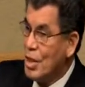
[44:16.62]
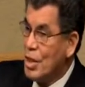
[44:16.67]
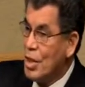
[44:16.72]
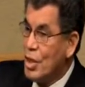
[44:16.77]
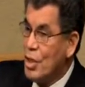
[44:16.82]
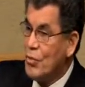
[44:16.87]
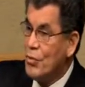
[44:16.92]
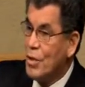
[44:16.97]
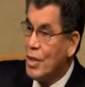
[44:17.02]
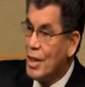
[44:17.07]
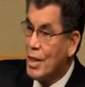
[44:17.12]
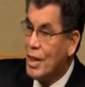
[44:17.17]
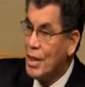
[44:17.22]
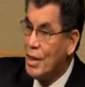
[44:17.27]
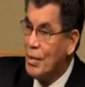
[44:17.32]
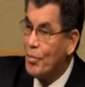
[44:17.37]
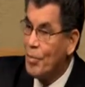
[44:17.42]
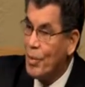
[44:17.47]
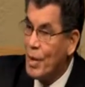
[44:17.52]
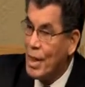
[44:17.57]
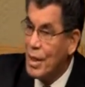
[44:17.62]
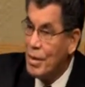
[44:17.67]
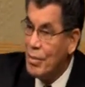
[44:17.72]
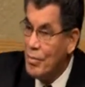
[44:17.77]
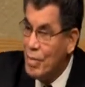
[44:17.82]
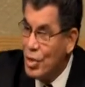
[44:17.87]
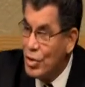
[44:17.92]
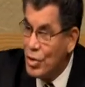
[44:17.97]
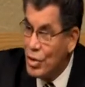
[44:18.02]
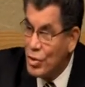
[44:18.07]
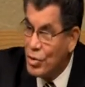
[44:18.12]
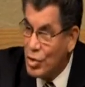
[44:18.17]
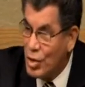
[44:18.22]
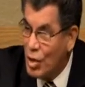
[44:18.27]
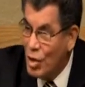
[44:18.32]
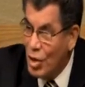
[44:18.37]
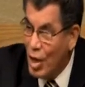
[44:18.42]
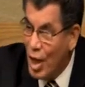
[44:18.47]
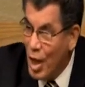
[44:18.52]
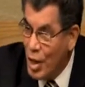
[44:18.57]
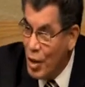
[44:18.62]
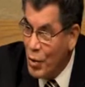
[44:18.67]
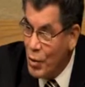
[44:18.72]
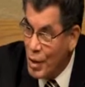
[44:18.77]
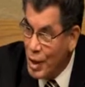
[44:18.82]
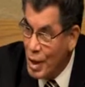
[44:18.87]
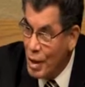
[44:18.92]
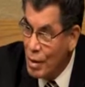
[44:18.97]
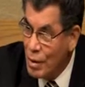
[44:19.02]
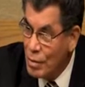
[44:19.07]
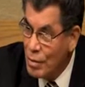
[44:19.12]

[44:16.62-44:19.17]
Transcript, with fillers: If you clean the plate, it means you're still hungry.